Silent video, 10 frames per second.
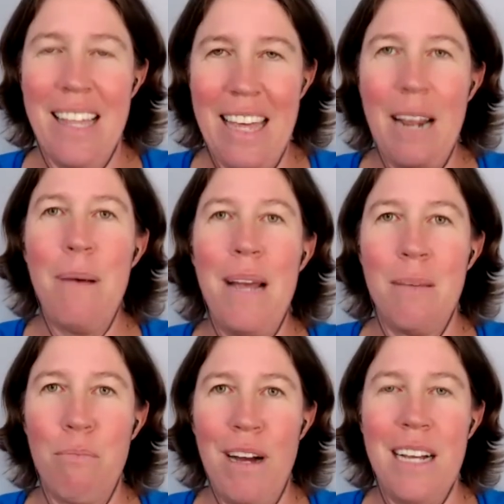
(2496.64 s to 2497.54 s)
then I paid
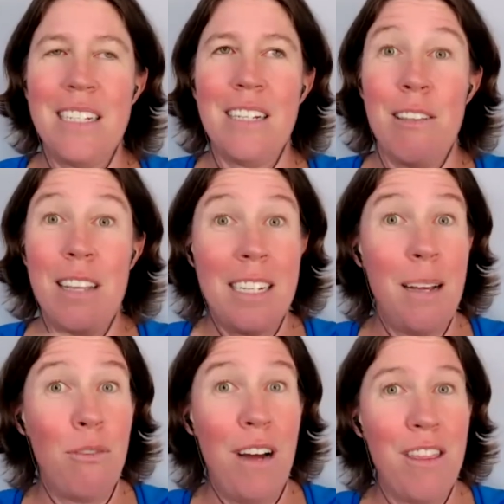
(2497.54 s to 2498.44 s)
the price. So this
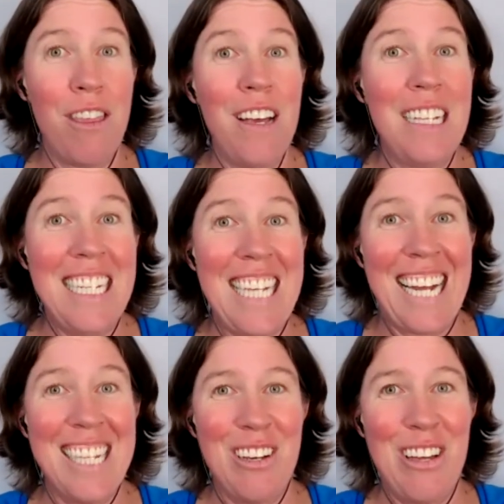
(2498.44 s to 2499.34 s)
time around, 30
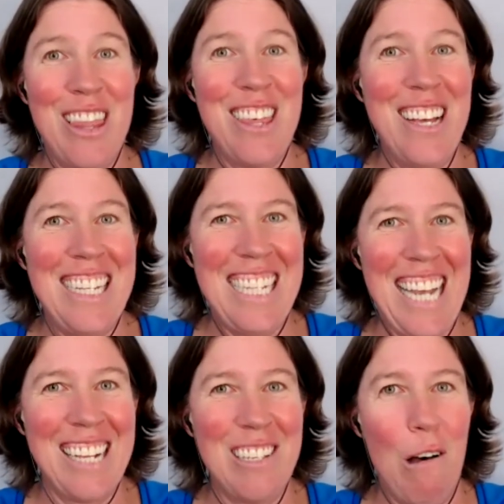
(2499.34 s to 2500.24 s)
seconds on, 30
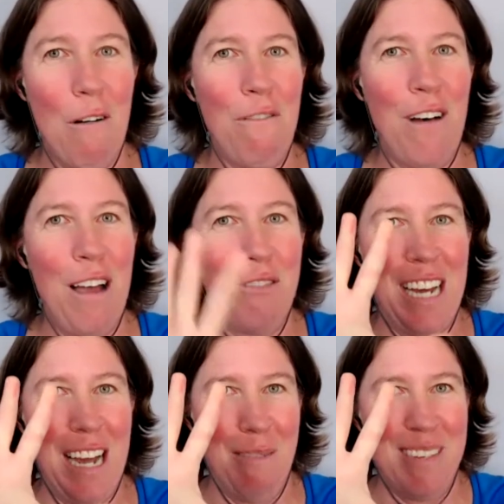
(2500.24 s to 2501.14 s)
seconds off, five
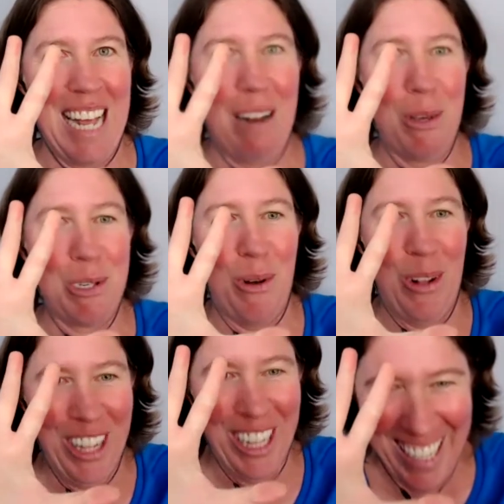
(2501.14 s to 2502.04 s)
times. That was all